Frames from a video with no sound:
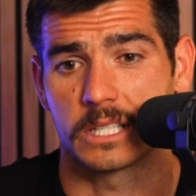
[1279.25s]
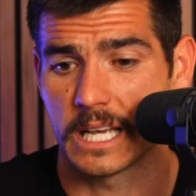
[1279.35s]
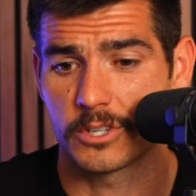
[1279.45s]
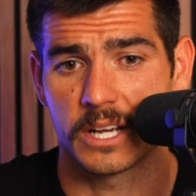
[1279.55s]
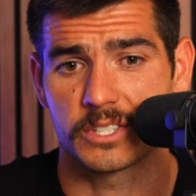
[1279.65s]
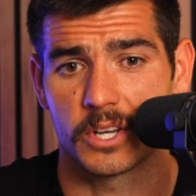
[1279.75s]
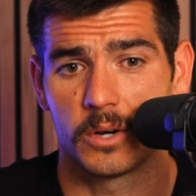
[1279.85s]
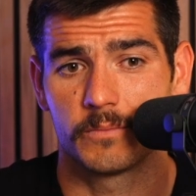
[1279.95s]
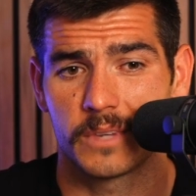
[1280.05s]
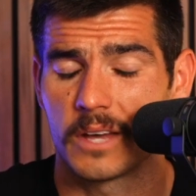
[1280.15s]
Because as you guys
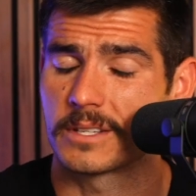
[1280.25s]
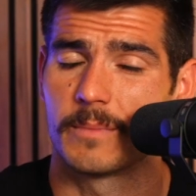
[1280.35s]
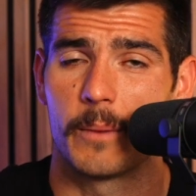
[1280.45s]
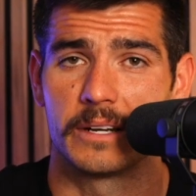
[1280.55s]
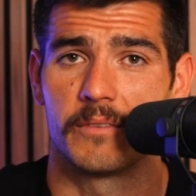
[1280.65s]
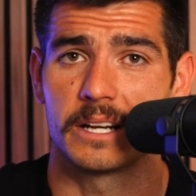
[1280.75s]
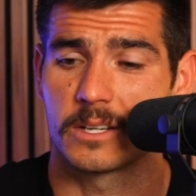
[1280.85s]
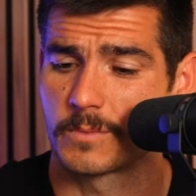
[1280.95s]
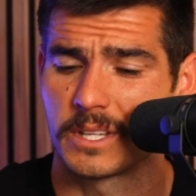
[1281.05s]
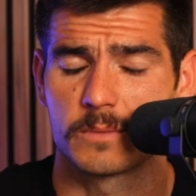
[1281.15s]
saw, yeah, this is about med device
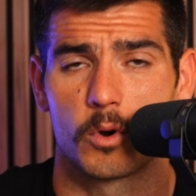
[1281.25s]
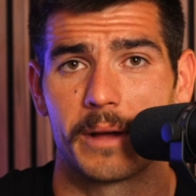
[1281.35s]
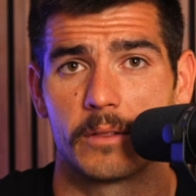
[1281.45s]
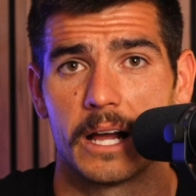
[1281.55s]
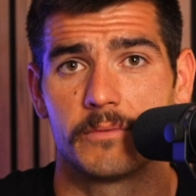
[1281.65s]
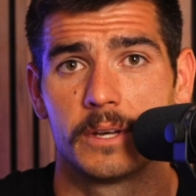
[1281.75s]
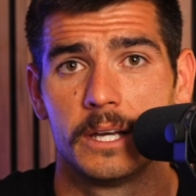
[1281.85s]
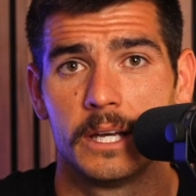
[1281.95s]
sales, but this is more about life.